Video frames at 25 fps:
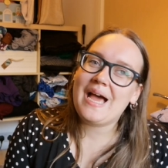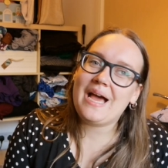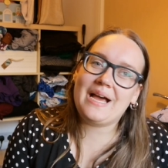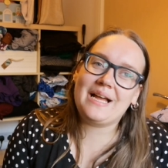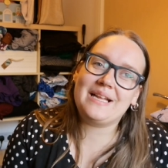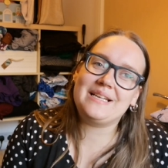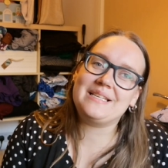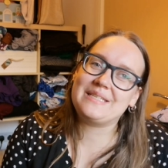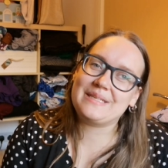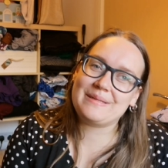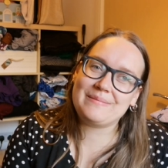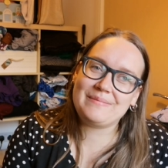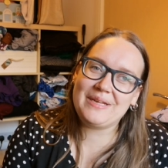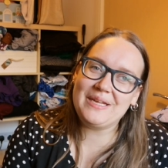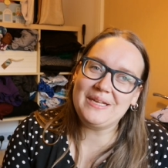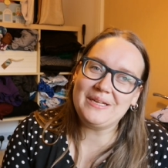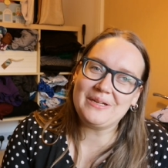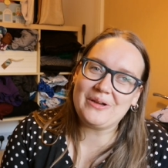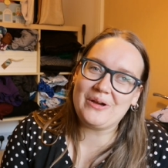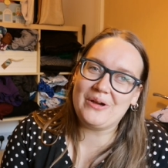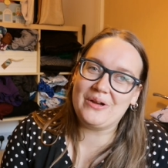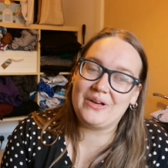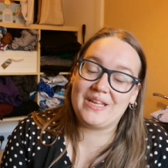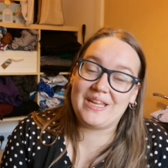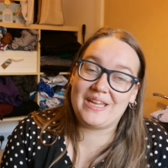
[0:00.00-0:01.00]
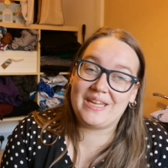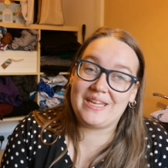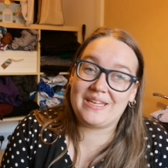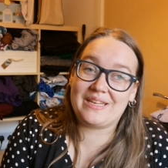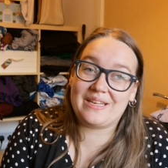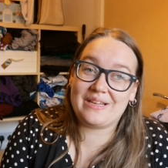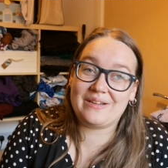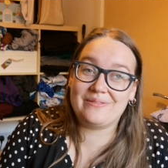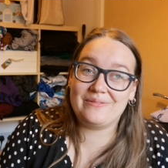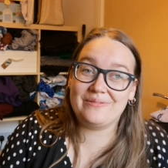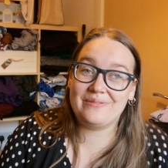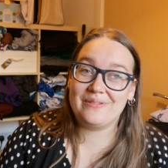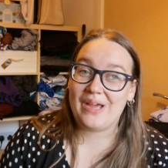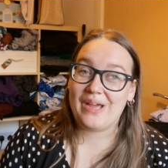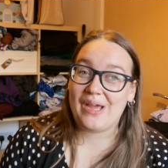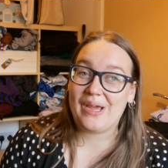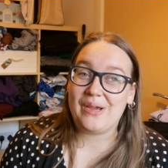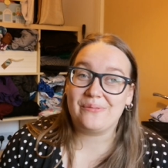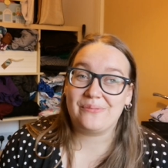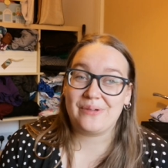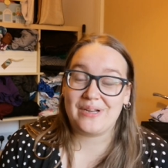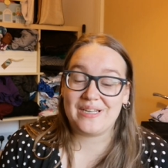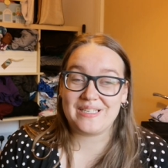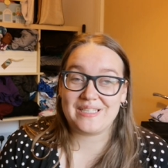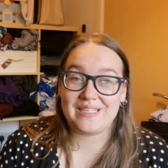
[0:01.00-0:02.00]
and me and a colleague
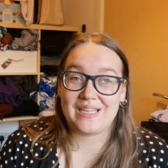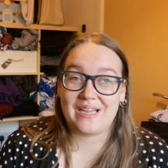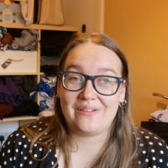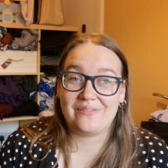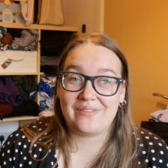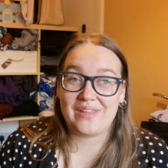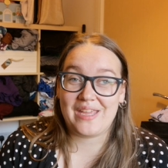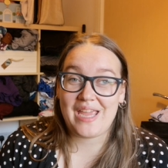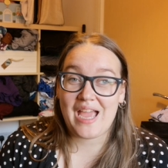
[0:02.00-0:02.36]
went down.